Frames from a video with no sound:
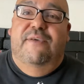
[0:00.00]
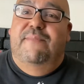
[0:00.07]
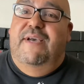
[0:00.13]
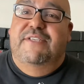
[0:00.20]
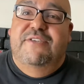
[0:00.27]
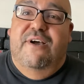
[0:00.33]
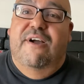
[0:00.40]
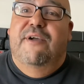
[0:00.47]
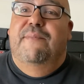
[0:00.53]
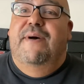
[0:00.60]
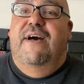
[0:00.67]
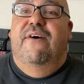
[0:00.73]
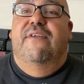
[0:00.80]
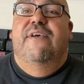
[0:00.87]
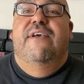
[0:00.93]
I talk
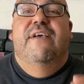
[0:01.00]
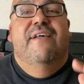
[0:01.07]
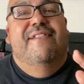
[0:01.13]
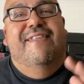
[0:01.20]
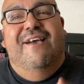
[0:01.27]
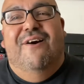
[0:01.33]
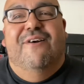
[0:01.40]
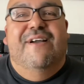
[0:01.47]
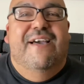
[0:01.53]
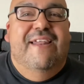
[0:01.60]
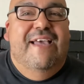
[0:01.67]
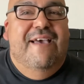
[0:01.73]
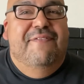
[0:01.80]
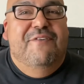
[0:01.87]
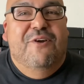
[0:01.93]
about. They all kind
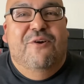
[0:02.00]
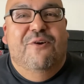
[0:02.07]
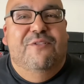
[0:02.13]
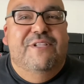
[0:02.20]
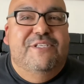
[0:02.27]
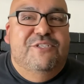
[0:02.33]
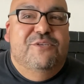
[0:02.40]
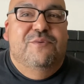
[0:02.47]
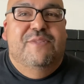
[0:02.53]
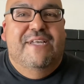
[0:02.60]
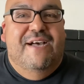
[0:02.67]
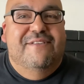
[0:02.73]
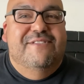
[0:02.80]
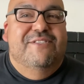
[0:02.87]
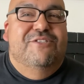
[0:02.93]
of have their early
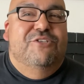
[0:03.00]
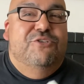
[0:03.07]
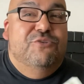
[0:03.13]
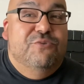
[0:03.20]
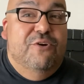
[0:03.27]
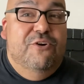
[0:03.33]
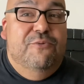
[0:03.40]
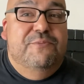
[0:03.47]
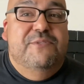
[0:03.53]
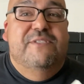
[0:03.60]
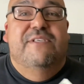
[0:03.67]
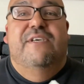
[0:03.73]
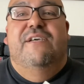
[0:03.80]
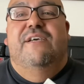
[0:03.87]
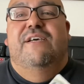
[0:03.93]
2000s tropes
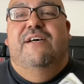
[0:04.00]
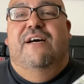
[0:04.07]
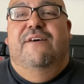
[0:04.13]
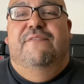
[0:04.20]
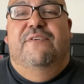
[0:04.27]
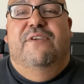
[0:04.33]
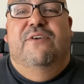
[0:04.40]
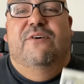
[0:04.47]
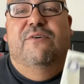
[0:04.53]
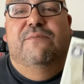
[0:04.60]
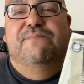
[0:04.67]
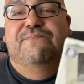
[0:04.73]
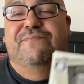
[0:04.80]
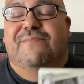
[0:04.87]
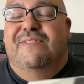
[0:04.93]
of,
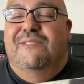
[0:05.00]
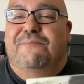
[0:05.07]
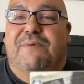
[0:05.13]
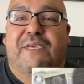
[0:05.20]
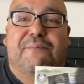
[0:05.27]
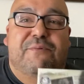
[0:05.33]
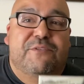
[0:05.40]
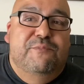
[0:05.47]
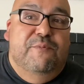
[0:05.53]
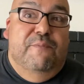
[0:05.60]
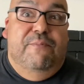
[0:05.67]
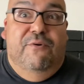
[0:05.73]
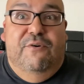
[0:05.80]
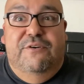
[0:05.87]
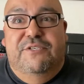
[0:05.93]
the people's
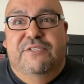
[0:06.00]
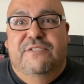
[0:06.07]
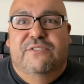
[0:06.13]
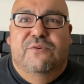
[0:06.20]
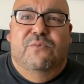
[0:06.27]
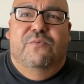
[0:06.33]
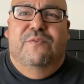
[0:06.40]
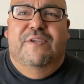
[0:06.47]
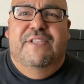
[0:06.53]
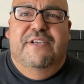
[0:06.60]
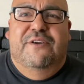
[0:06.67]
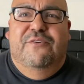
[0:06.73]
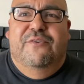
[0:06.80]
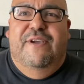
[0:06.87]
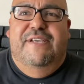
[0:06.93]
proportions are really
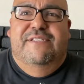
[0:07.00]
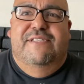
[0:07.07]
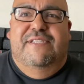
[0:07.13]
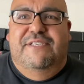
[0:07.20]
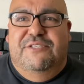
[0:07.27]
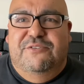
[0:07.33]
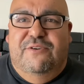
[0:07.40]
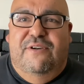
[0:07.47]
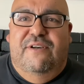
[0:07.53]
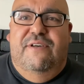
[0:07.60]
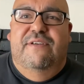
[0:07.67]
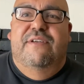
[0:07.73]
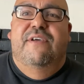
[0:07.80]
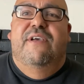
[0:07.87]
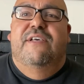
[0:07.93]
crazily
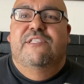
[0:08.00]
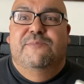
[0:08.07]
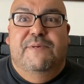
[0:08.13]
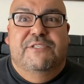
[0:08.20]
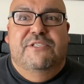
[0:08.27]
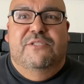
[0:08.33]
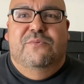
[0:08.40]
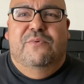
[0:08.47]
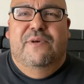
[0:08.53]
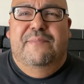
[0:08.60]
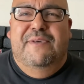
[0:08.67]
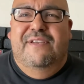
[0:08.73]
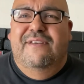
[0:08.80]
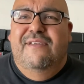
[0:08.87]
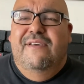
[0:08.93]
drawn, especially the
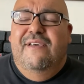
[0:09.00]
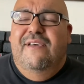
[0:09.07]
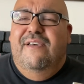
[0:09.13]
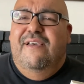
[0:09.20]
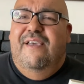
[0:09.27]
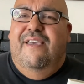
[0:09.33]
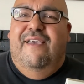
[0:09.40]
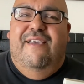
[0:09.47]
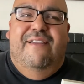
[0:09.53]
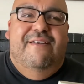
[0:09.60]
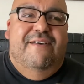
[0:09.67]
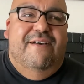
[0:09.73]
women. And